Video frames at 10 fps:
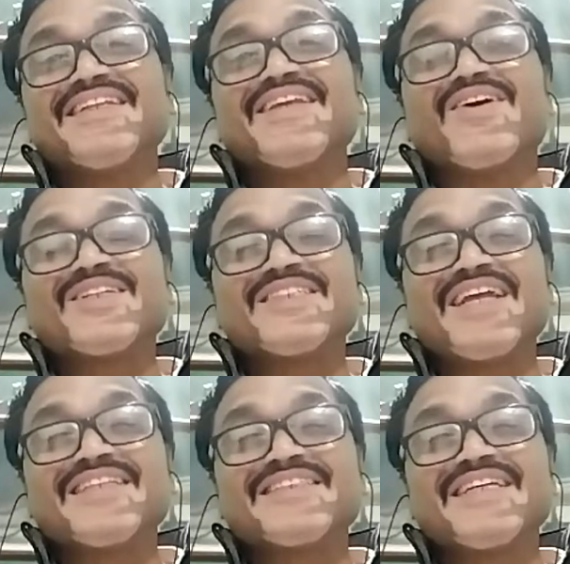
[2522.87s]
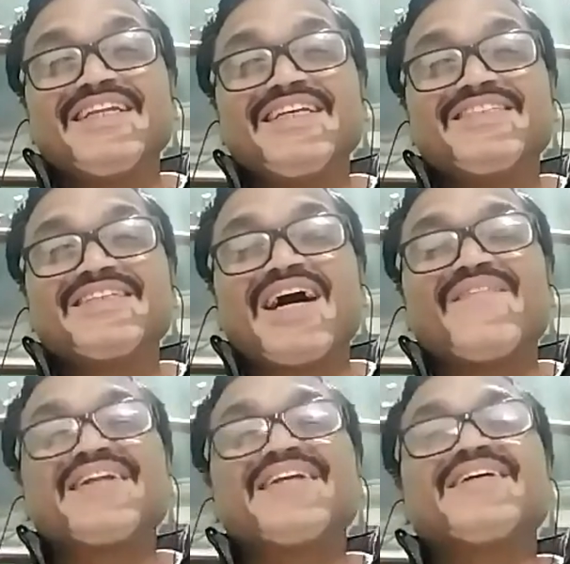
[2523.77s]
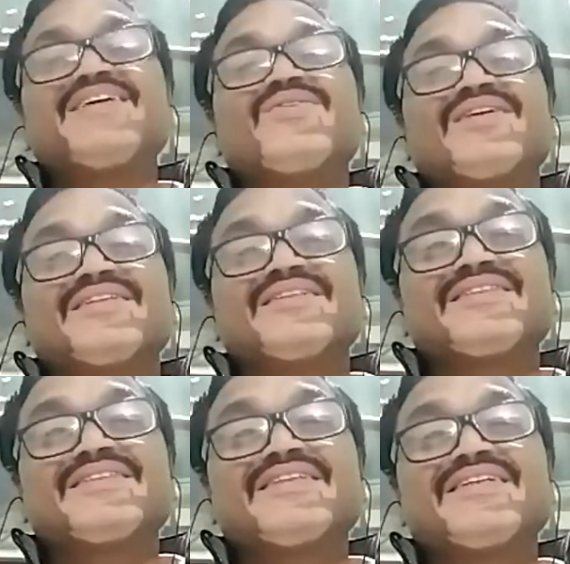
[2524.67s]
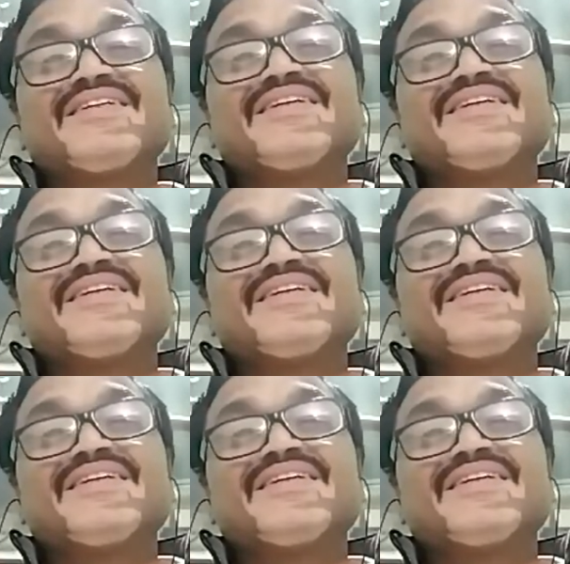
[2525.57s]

The original sin is our ignorance.